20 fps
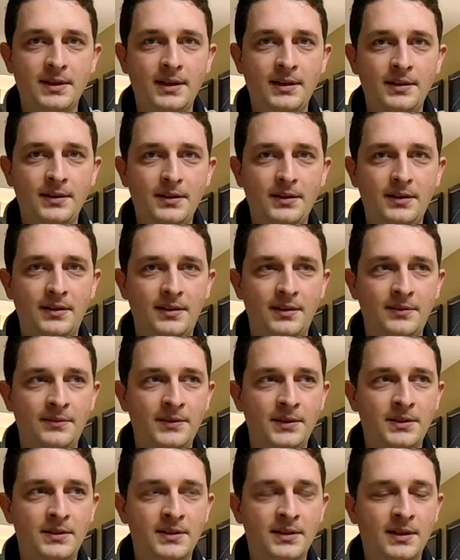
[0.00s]
kind of good. It
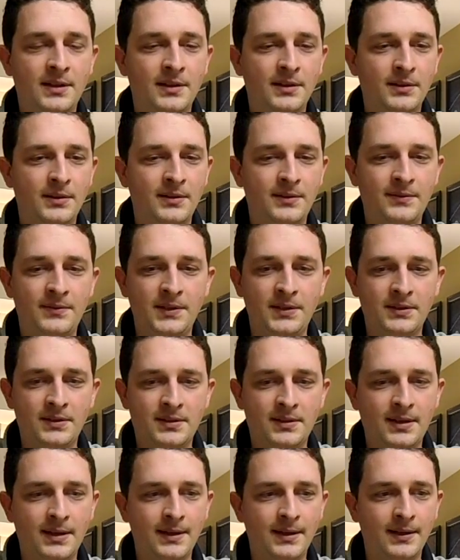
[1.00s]
feels kind of good. It
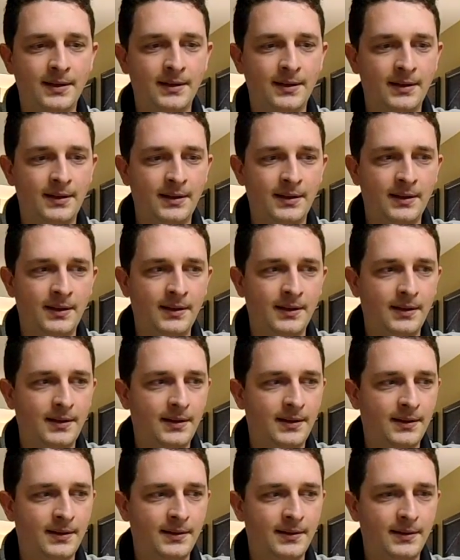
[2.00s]
feels like,
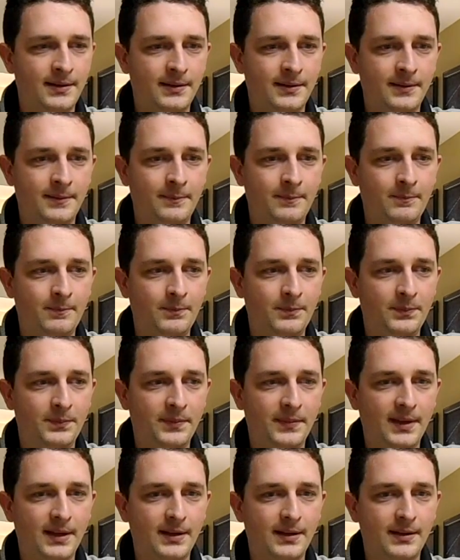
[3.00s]
you
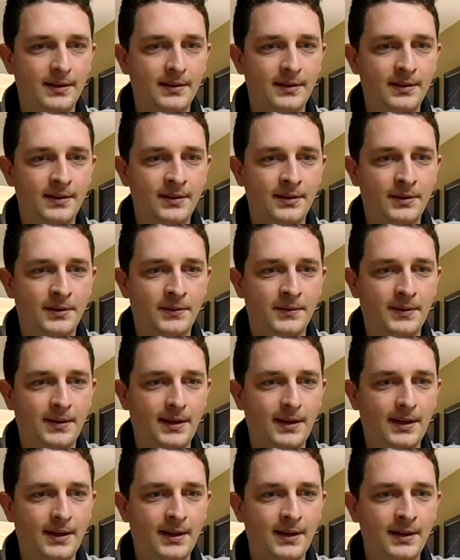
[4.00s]
know,
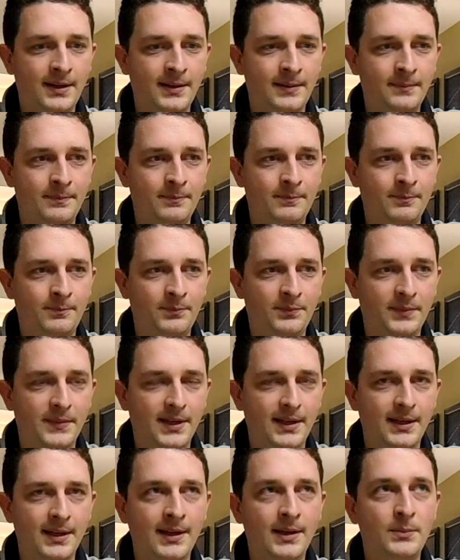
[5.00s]
I'm
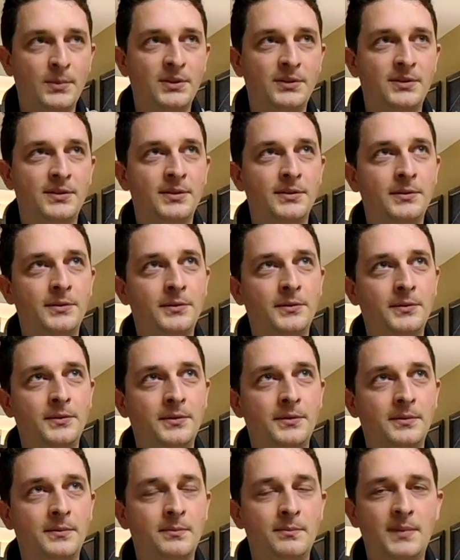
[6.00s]
able
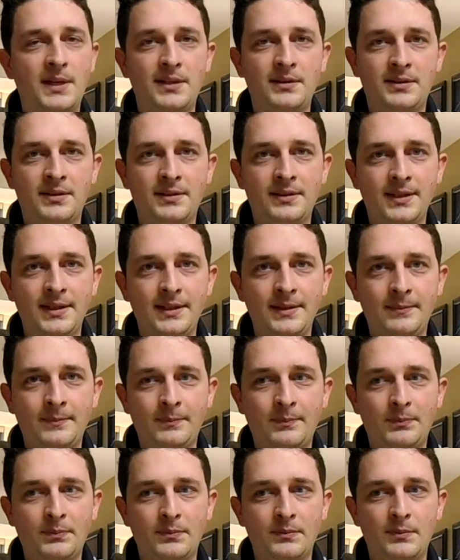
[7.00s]
to mentally
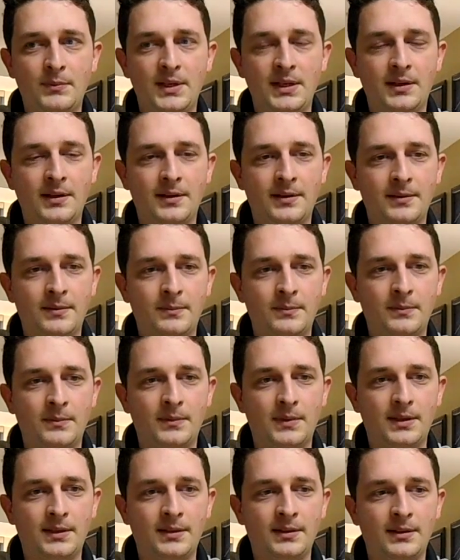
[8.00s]
become
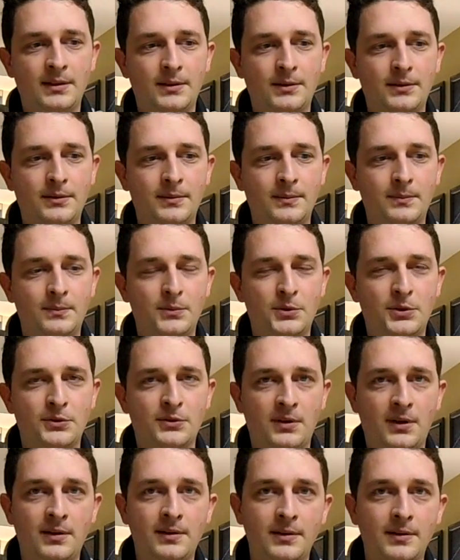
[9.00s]
a little
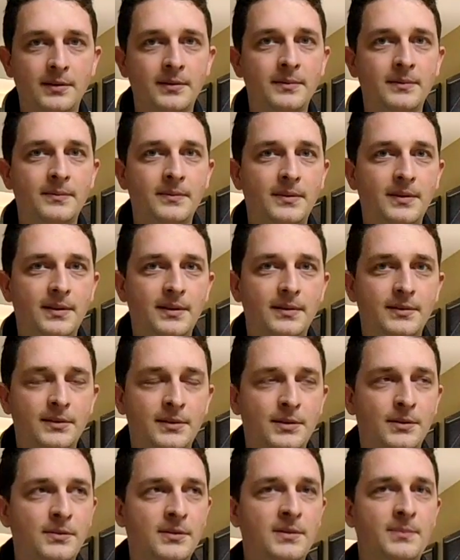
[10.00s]
stronger,
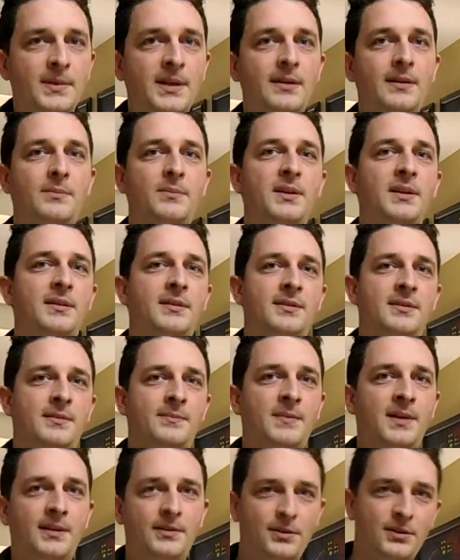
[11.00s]
so to speak, because
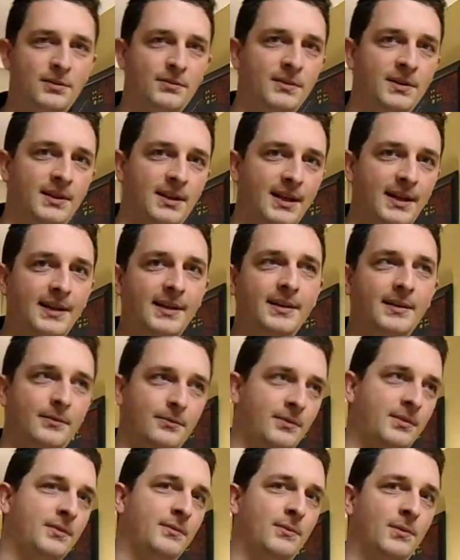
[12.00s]
I'm not just relying on
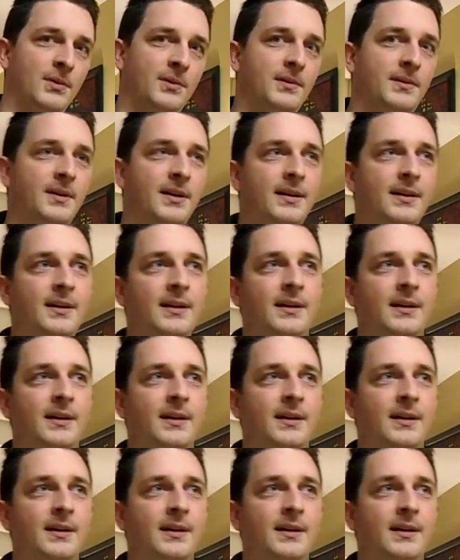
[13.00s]
one word.